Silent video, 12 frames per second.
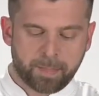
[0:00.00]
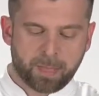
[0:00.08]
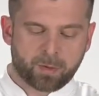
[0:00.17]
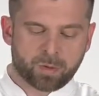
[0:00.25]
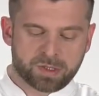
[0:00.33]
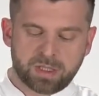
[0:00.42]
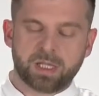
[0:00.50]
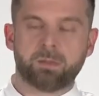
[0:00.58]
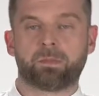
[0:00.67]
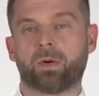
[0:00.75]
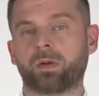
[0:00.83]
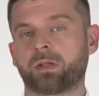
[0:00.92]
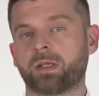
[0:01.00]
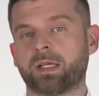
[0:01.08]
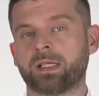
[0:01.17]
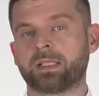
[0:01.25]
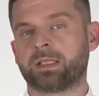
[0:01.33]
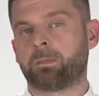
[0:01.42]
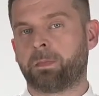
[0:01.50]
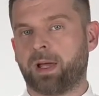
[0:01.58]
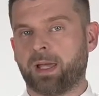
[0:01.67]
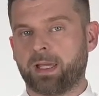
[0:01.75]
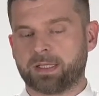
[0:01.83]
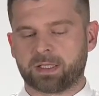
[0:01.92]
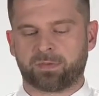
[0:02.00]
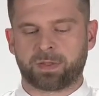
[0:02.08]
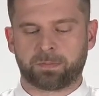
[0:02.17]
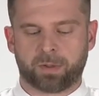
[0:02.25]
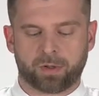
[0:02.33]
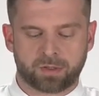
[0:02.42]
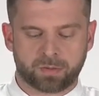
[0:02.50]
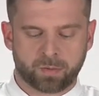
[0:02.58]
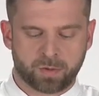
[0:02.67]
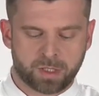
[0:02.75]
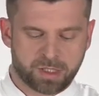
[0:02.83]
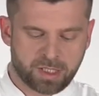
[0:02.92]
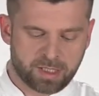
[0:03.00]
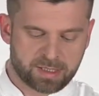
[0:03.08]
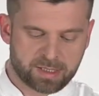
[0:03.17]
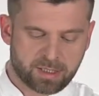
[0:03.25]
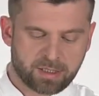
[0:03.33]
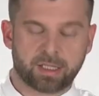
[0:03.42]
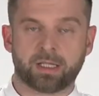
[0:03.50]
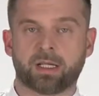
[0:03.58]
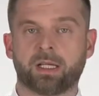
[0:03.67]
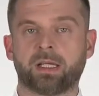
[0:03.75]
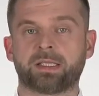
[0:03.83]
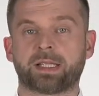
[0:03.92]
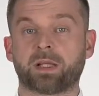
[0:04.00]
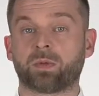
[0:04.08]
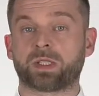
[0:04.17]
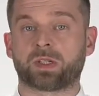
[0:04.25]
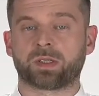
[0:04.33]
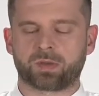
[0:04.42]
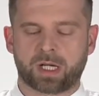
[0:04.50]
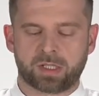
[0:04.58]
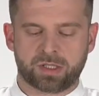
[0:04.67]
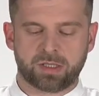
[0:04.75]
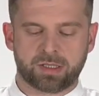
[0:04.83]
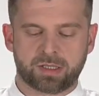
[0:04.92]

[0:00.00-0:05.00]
What's really important is the base of the pot, which is a sandwich construction.